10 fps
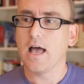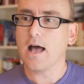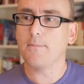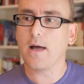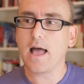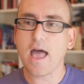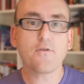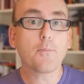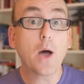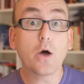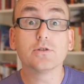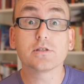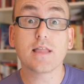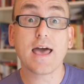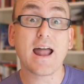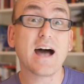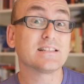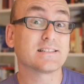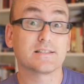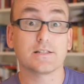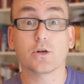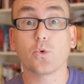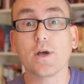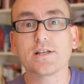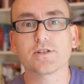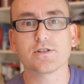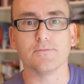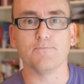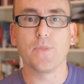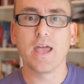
Have a post that asks a question.